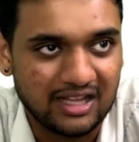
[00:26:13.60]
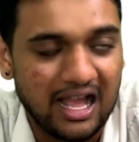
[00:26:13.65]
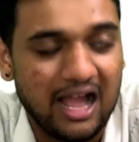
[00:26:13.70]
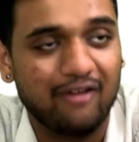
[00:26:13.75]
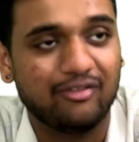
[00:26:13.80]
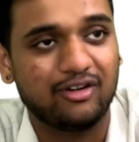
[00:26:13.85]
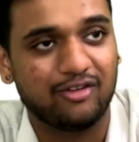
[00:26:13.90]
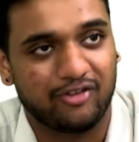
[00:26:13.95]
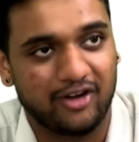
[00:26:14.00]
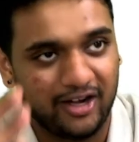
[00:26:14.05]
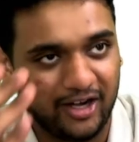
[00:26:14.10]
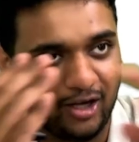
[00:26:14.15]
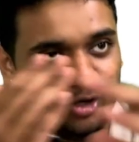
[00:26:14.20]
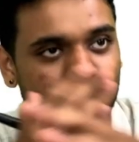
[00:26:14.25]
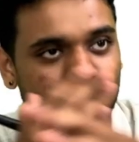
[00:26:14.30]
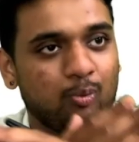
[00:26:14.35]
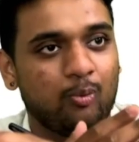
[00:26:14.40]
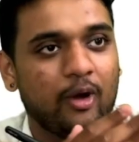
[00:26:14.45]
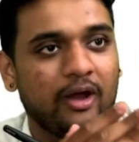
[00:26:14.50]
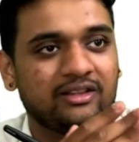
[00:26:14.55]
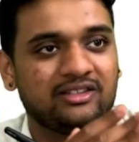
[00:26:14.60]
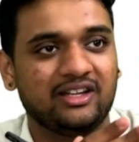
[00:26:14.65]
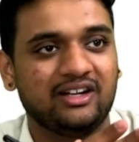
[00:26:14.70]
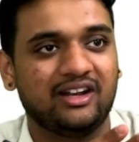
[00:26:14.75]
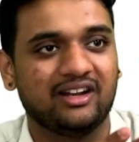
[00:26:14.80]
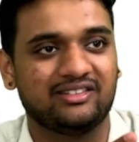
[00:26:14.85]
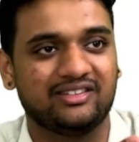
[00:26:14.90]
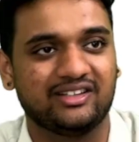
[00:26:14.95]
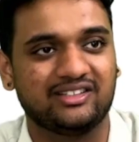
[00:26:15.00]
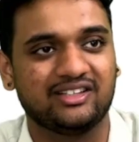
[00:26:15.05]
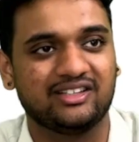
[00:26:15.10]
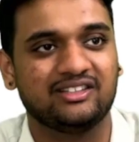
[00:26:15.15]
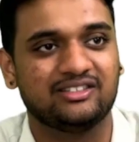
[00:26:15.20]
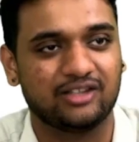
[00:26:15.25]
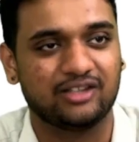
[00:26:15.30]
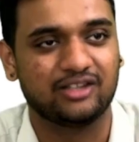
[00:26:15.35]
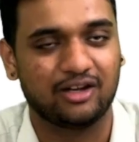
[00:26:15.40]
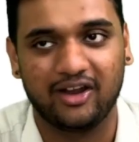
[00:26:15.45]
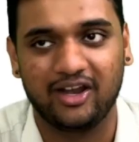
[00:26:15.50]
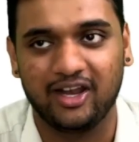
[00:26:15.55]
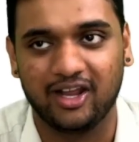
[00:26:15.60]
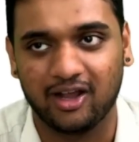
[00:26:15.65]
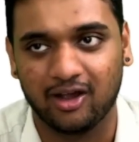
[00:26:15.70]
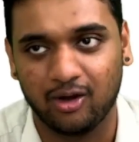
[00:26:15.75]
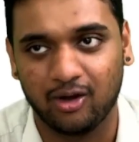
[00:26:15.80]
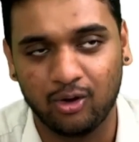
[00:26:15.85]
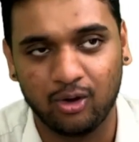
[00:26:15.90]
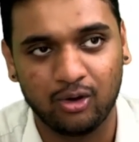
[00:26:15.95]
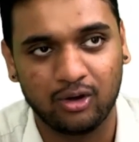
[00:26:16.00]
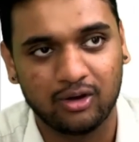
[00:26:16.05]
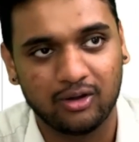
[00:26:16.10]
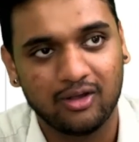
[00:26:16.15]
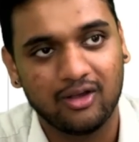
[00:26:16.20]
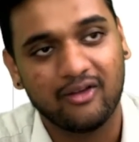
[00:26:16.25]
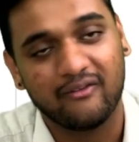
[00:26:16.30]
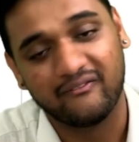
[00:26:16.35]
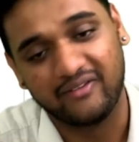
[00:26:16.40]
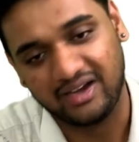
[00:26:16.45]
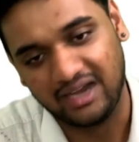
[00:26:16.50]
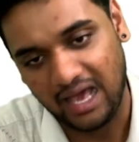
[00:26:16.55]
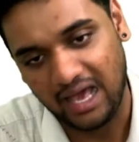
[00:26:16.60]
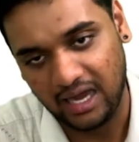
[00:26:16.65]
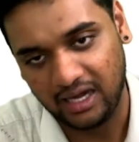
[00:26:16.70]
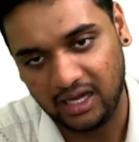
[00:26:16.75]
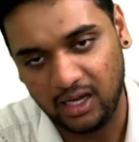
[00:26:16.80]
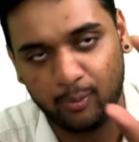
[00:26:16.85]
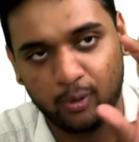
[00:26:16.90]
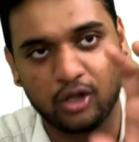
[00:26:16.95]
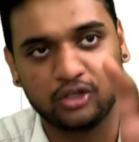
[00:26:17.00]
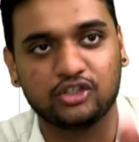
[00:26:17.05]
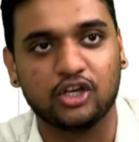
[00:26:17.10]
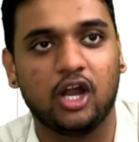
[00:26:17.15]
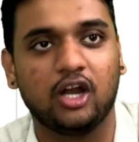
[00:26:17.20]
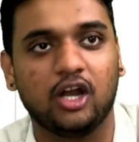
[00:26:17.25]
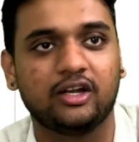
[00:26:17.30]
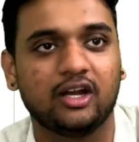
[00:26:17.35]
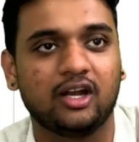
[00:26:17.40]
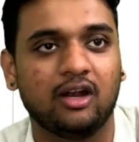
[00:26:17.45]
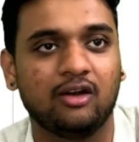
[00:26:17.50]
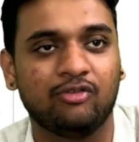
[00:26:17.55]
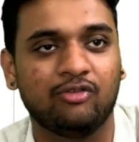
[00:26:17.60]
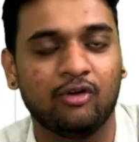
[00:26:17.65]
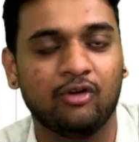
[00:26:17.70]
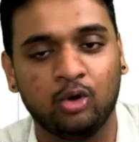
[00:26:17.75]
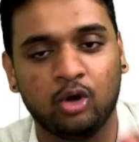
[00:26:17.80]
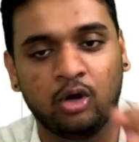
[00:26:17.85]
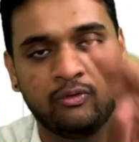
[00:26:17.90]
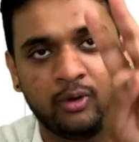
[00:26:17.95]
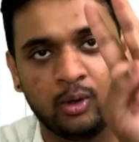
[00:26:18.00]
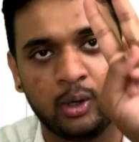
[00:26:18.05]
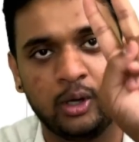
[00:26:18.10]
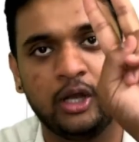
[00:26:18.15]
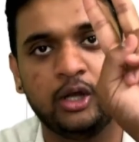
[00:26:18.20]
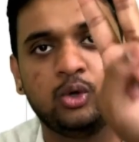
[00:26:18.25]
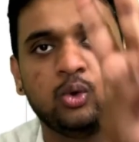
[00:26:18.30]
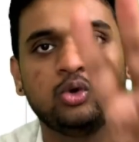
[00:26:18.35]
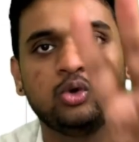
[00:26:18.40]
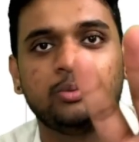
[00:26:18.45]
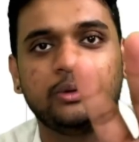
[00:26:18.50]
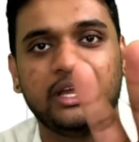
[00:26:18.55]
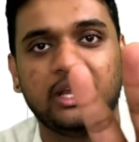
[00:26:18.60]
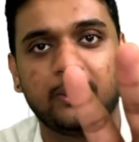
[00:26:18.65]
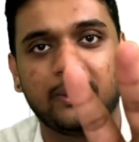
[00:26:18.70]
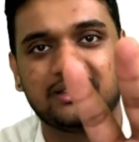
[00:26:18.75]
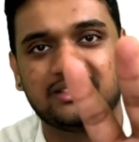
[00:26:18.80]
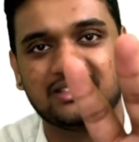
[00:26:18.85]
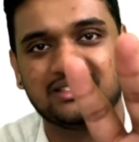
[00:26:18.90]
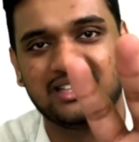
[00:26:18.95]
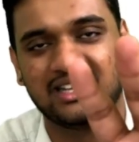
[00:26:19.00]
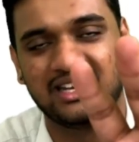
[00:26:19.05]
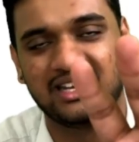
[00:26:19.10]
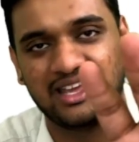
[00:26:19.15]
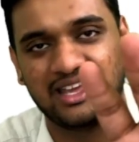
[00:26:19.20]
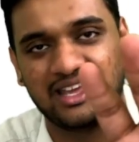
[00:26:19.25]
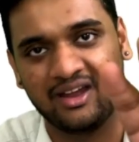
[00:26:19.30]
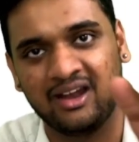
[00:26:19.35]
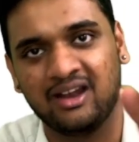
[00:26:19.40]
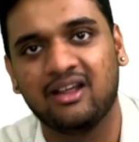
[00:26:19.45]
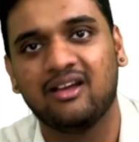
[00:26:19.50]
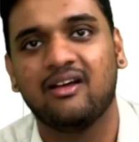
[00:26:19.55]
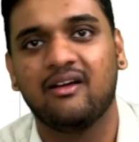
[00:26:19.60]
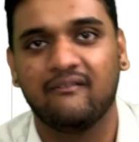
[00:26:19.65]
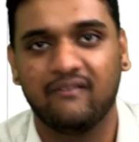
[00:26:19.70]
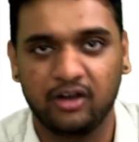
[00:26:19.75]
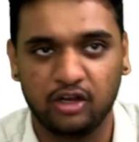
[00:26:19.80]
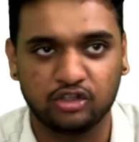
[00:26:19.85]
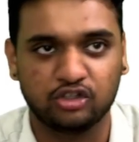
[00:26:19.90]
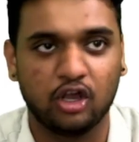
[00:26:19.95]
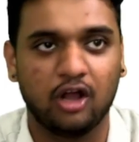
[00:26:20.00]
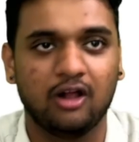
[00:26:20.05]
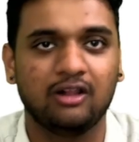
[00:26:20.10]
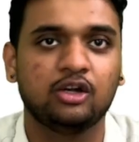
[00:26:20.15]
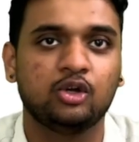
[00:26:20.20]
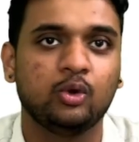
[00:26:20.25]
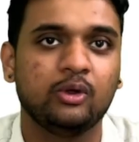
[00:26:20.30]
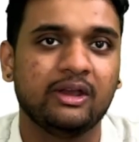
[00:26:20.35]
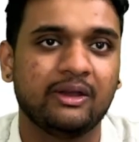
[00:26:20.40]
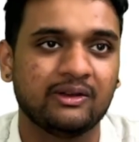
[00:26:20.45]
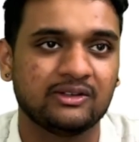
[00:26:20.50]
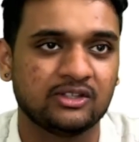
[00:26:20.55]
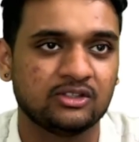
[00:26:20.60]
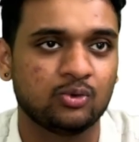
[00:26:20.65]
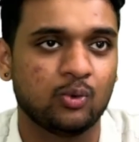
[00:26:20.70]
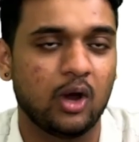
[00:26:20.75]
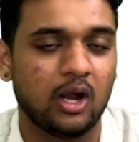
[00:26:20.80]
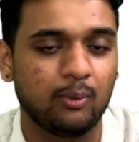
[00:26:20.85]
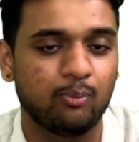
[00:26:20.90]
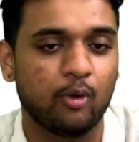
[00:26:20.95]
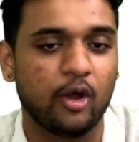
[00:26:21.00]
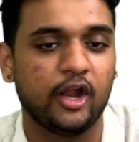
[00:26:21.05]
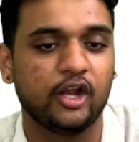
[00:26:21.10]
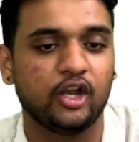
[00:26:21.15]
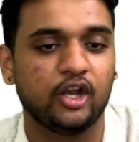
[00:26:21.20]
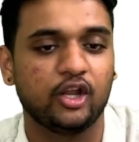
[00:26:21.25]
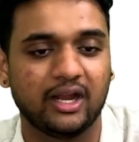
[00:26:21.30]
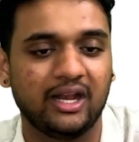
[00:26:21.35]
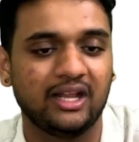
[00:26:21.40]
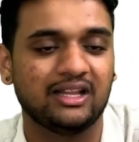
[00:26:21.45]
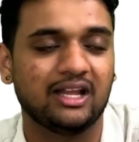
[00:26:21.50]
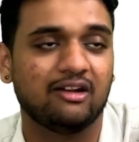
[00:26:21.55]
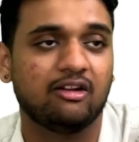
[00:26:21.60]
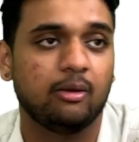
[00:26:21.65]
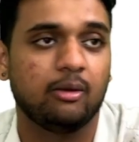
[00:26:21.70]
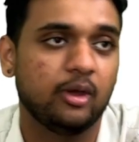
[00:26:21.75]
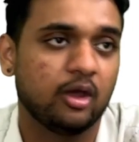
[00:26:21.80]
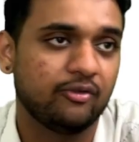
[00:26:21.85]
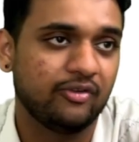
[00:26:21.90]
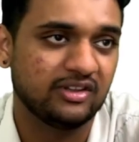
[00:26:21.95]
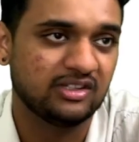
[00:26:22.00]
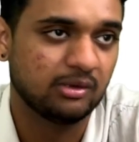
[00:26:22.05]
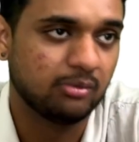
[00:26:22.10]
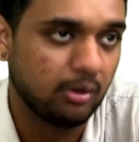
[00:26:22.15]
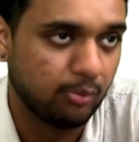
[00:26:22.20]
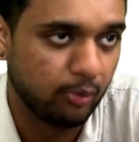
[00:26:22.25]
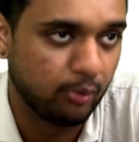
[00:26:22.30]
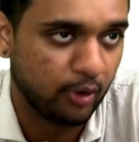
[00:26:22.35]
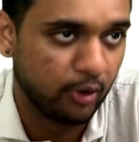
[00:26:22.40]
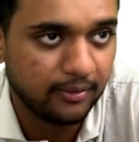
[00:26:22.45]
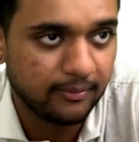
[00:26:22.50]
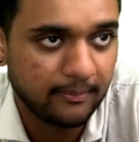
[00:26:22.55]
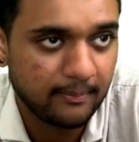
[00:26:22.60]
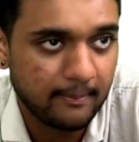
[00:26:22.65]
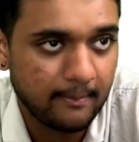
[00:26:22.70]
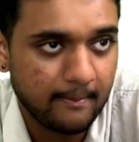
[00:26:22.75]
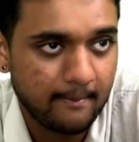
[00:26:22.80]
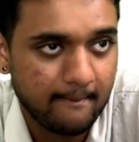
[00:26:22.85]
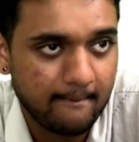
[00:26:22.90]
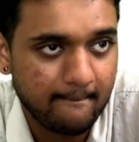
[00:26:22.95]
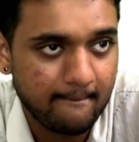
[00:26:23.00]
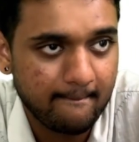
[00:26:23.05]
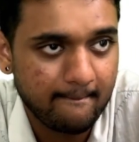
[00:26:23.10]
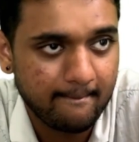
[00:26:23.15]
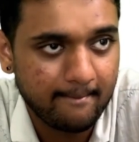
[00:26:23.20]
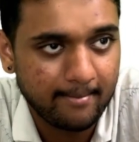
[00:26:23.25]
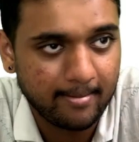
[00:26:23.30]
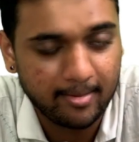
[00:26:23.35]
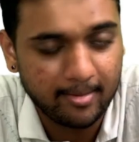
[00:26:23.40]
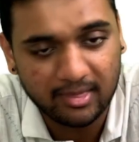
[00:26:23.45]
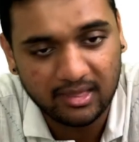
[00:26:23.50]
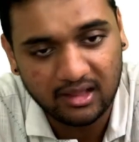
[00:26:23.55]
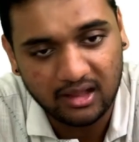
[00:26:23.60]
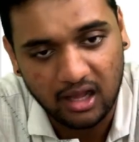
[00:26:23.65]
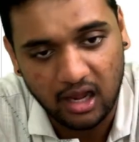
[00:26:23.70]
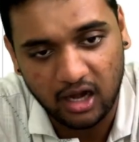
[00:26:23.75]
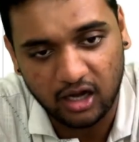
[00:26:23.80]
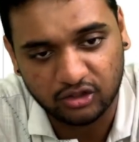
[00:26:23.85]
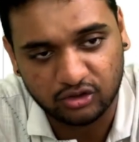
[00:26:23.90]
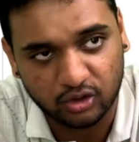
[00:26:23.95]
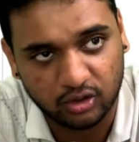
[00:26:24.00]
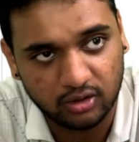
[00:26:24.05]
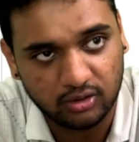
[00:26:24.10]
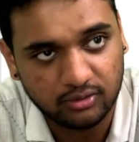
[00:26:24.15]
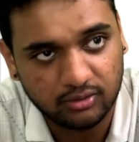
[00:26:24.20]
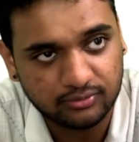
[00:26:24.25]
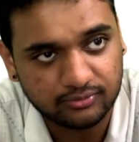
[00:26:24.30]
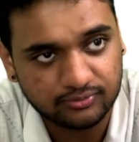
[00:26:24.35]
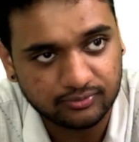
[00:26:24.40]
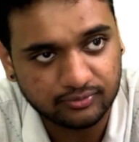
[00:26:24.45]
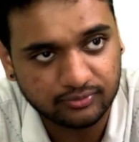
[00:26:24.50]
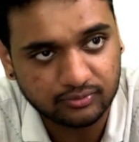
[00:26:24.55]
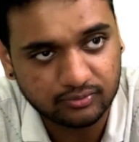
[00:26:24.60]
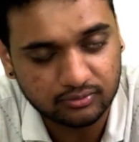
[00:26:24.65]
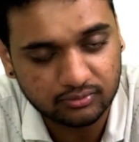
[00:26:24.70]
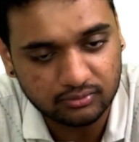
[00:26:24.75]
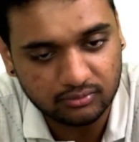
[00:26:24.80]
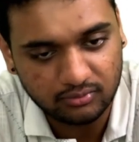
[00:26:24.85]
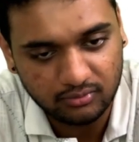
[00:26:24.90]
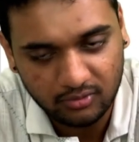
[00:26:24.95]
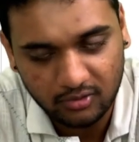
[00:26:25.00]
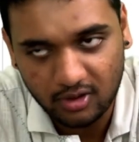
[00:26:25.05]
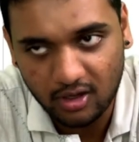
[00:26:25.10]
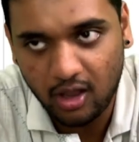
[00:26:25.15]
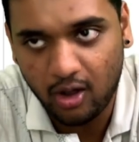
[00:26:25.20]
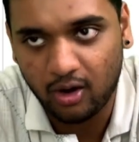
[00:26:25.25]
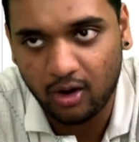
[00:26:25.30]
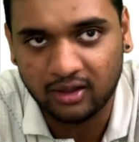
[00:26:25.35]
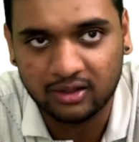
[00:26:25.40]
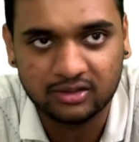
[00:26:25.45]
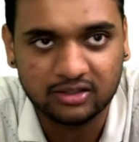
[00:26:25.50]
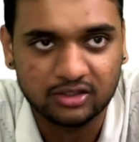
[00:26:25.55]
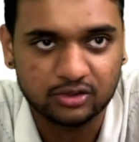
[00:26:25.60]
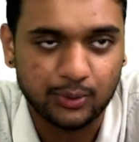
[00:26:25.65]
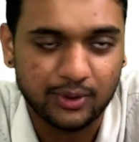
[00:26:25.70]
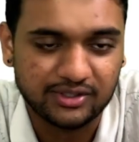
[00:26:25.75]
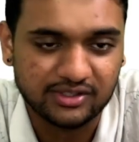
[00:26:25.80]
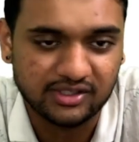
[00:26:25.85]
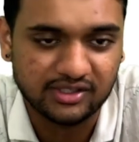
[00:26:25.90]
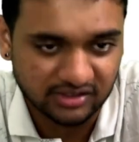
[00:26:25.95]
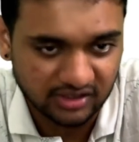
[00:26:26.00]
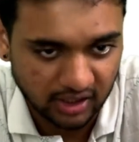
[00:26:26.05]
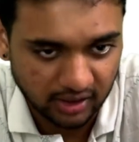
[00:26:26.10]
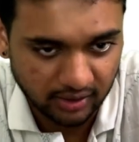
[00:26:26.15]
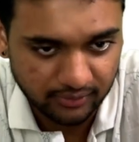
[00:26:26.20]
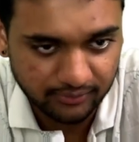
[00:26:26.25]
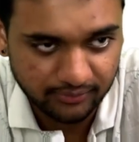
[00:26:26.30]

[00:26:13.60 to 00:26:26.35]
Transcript: After finding 2 points intersection instead of finding out, we directly put a shortcut and found out when only 2 equations are given. When you solve the 2 equations, what point you are getting, that will be your feasible point. Understood? No, this question is done.